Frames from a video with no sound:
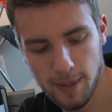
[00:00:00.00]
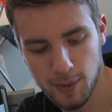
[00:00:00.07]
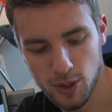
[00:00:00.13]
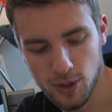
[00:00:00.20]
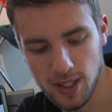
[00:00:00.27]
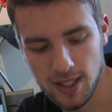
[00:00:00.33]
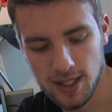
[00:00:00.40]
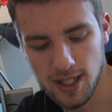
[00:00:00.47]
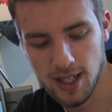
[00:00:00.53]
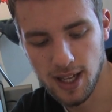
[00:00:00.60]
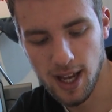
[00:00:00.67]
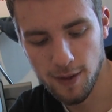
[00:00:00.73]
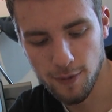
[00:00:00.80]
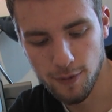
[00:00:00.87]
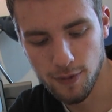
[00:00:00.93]
aperture is
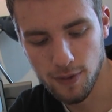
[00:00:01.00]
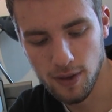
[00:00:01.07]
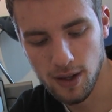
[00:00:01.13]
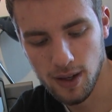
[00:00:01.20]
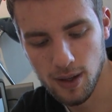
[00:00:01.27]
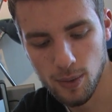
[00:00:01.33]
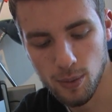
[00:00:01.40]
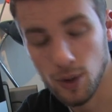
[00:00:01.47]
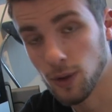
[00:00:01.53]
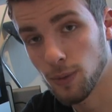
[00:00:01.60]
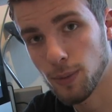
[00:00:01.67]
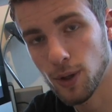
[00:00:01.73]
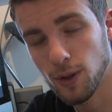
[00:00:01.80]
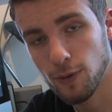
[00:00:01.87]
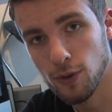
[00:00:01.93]

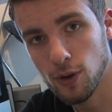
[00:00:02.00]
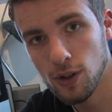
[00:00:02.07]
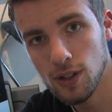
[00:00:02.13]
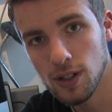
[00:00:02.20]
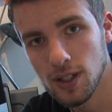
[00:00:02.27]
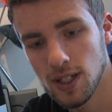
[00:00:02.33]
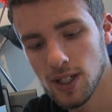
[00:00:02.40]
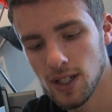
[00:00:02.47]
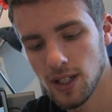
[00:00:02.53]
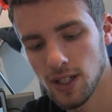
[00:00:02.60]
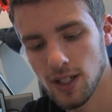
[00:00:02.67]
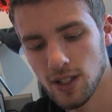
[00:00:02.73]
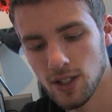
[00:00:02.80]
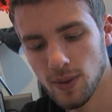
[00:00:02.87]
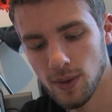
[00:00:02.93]
f1.4,
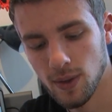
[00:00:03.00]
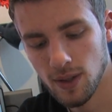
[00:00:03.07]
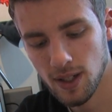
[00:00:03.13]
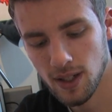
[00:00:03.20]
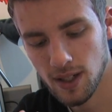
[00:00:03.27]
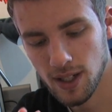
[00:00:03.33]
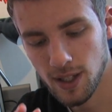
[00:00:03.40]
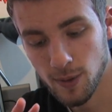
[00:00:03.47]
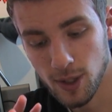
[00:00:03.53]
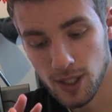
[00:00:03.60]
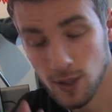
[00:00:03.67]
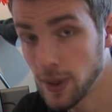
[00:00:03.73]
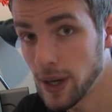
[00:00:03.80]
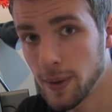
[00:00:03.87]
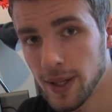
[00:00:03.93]
so it works
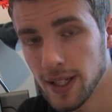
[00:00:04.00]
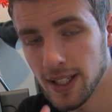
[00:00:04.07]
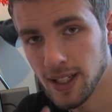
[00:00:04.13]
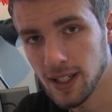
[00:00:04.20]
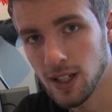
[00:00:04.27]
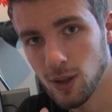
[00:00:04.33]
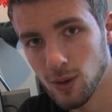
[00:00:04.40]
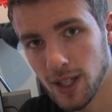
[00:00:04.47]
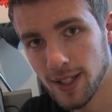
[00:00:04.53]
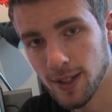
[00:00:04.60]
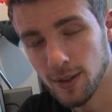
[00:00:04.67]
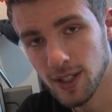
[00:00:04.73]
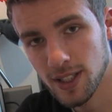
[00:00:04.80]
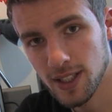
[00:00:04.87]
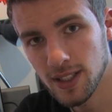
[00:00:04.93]
very well in low light
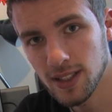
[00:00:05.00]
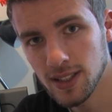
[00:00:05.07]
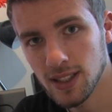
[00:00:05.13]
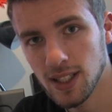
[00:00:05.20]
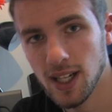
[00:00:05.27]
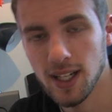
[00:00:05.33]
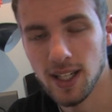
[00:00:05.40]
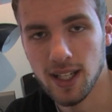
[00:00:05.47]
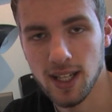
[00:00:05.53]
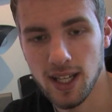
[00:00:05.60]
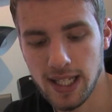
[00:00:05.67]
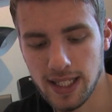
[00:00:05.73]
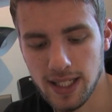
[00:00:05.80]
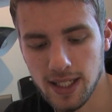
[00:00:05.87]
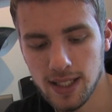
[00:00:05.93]
conditions like
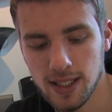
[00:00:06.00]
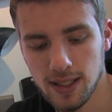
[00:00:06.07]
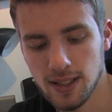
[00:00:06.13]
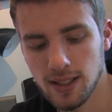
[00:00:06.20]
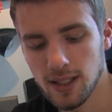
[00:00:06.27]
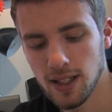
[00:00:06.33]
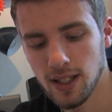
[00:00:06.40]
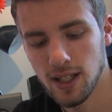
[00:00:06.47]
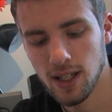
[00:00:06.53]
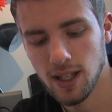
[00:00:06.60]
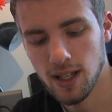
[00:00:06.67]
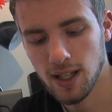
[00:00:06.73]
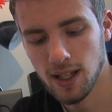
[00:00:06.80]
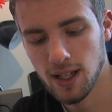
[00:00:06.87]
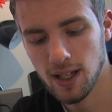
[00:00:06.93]
at night,
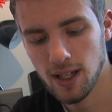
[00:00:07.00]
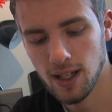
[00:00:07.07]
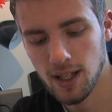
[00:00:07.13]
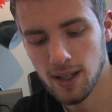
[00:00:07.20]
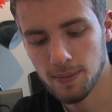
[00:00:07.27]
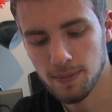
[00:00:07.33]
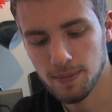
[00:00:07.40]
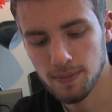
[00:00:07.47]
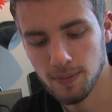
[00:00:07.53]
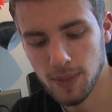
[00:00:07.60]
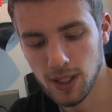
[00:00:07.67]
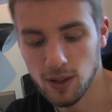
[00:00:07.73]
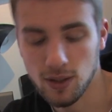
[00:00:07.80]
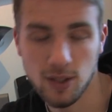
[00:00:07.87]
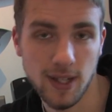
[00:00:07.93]

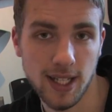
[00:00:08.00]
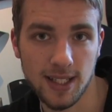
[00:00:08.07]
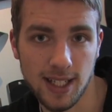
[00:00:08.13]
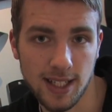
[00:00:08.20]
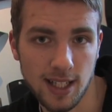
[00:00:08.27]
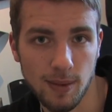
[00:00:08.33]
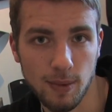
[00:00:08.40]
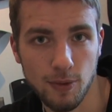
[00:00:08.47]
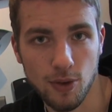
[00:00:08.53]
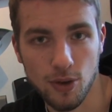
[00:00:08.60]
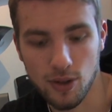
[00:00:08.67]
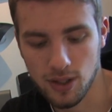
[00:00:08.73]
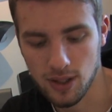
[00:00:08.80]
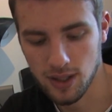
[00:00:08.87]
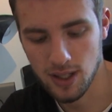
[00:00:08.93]
but also at daytime, of
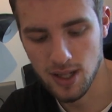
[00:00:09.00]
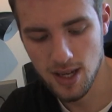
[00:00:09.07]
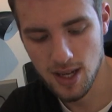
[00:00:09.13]
course.